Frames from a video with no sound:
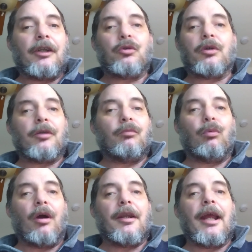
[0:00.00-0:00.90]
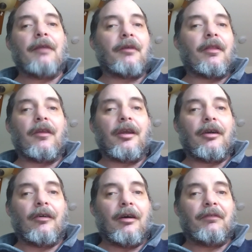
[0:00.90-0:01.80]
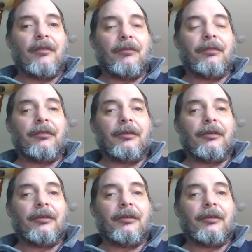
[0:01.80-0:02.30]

you could run everything off of